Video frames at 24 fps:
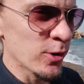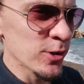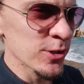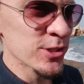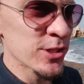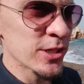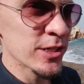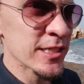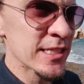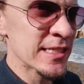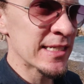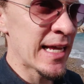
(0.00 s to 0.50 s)

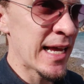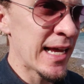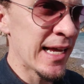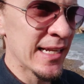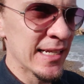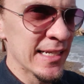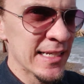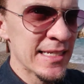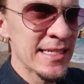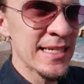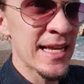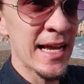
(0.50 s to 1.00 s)
those are
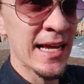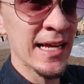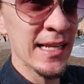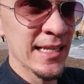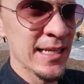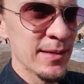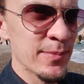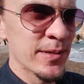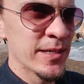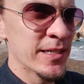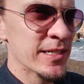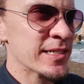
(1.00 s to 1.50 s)
sandy,
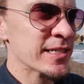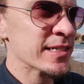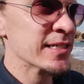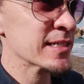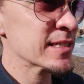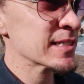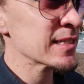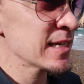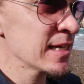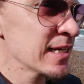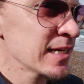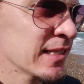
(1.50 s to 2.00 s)
sandy
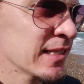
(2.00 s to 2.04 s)
beaches.